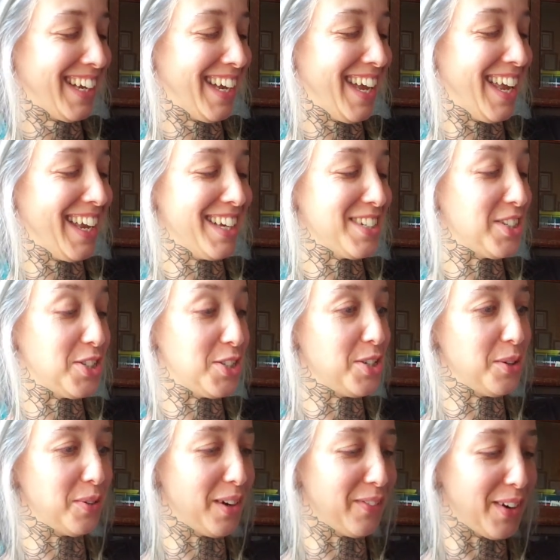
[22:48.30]
and I can just
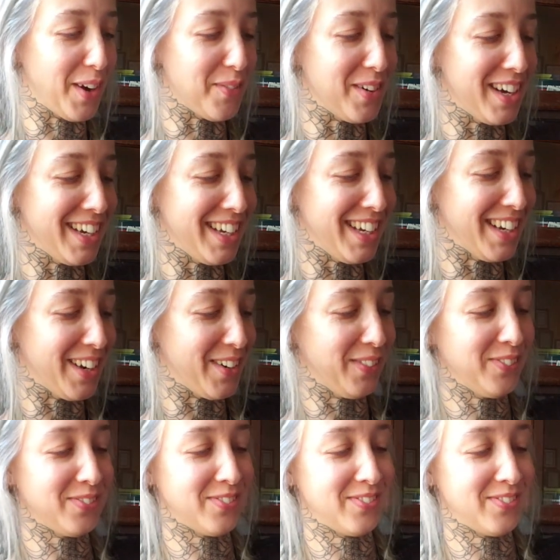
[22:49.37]
do whatever I want, you know?